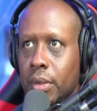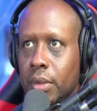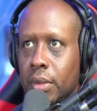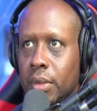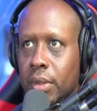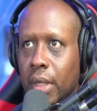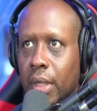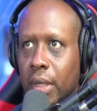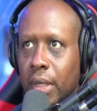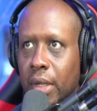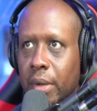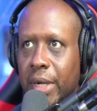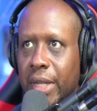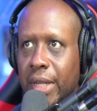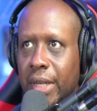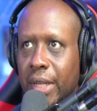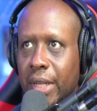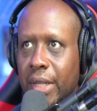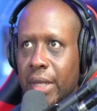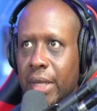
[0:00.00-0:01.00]
The
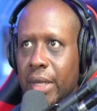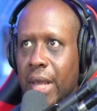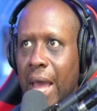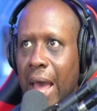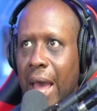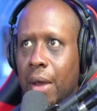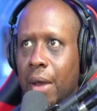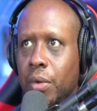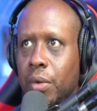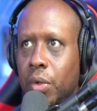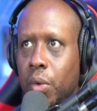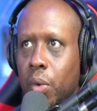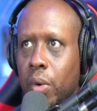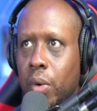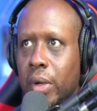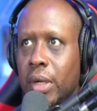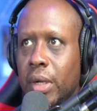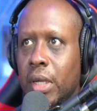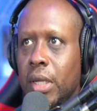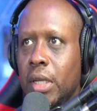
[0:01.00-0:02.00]
Liberty League
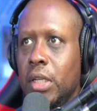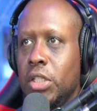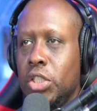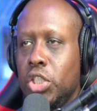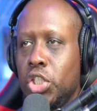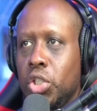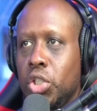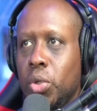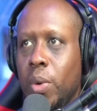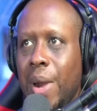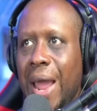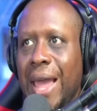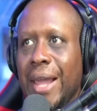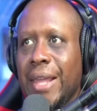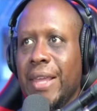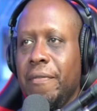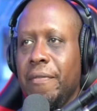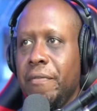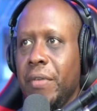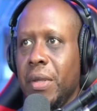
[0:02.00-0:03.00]
Outdoor Track
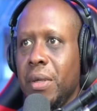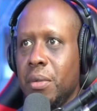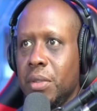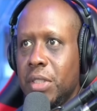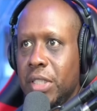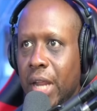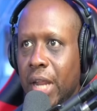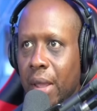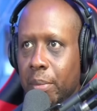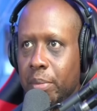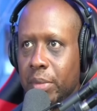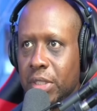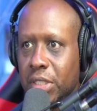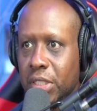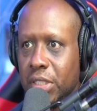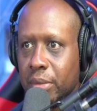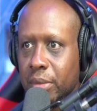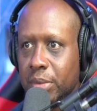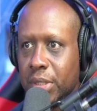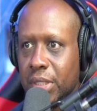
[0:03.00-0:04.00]
and Field
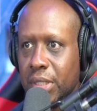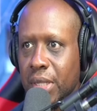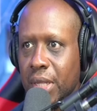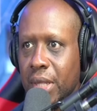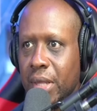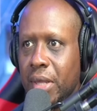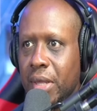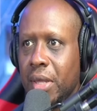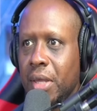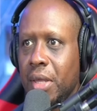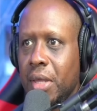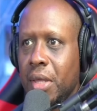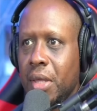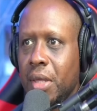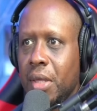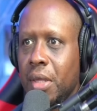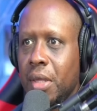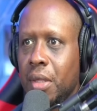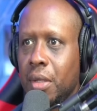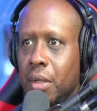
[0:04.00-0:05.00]
Championships.
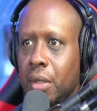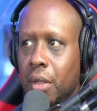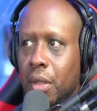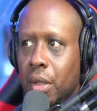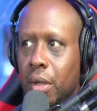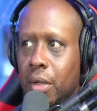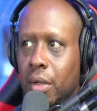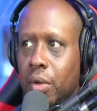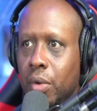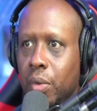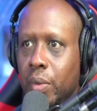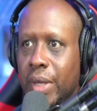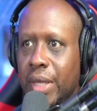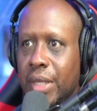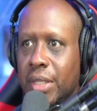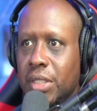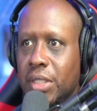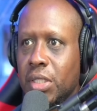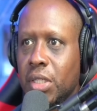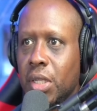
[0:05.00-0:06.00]
Look who
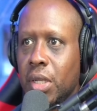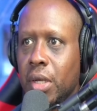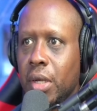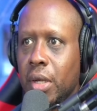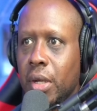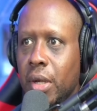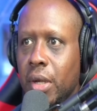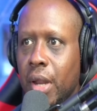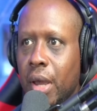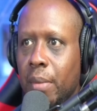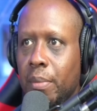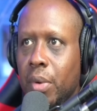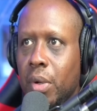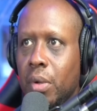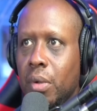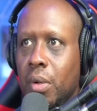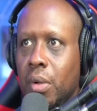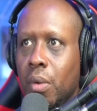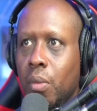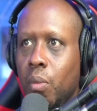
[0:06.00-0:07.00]
is
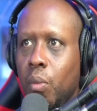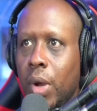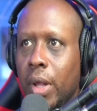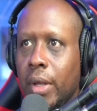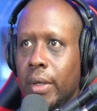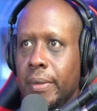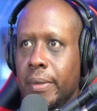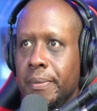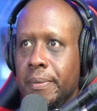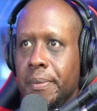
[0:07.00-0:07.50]
number one.